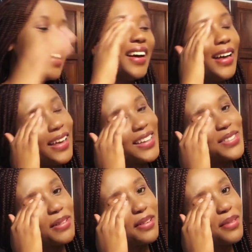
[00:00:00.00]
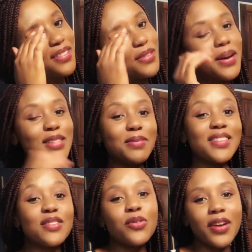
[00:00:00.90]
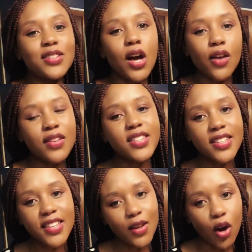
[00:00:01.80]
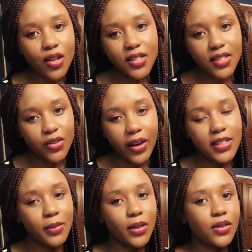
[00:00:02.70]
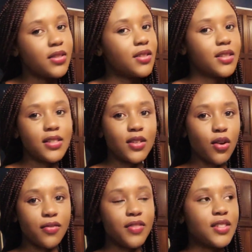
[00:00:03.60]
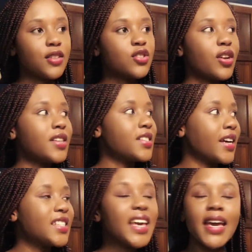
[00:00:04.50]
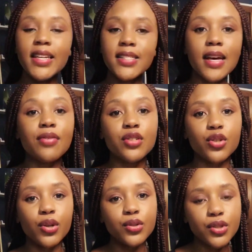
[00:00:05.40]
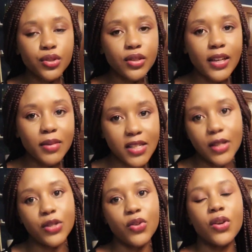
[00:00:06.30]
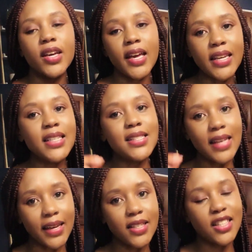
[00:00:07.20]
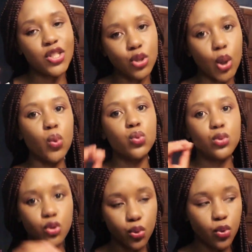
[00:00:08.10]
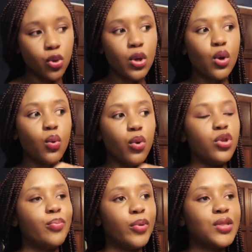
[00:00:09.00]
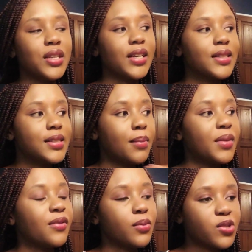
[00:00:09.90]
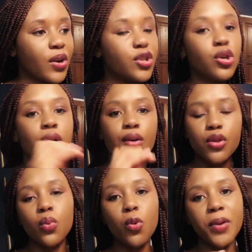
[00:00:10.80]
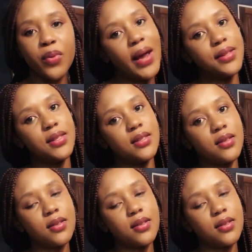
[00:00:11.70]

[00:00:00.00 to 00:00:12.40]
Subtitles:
I hate talking about the rats, but there's no rats. Obviously, there aren't any rats because it's an office. It's not a site. Any site that you go to, let me tell you, any site that you go to when you're building something from scratch, there will be rats.